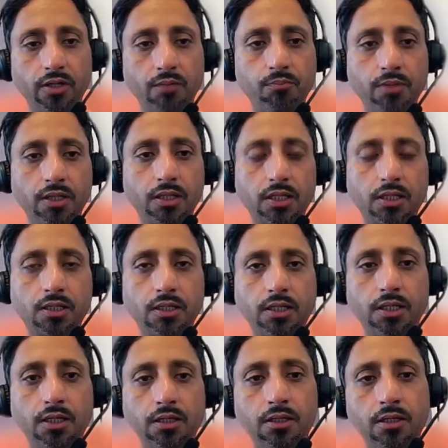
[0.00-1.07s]
Basically,
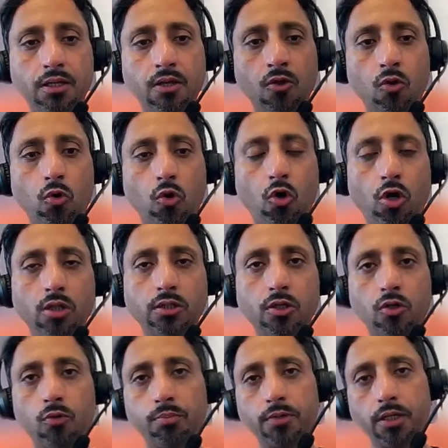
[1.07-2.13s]
all the
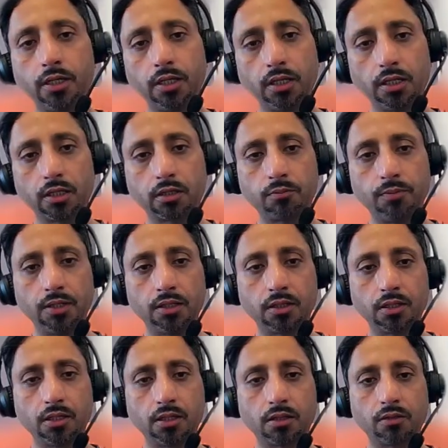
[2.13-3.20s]
operating
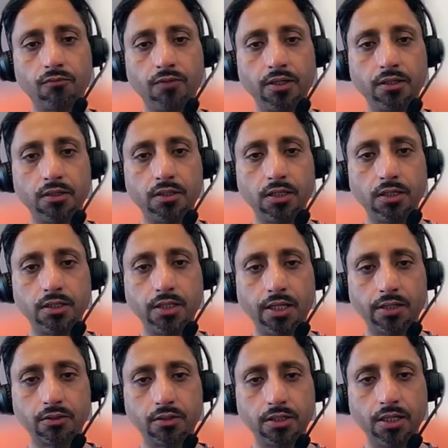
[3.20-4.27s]
expenses when
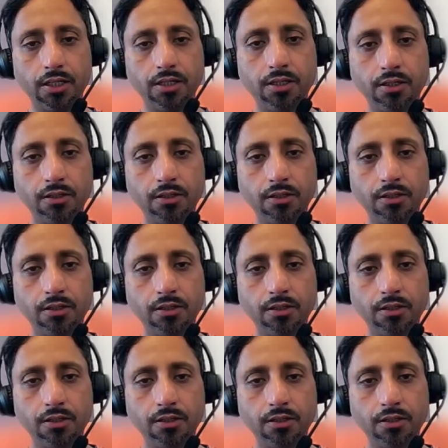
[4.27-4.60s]
deducted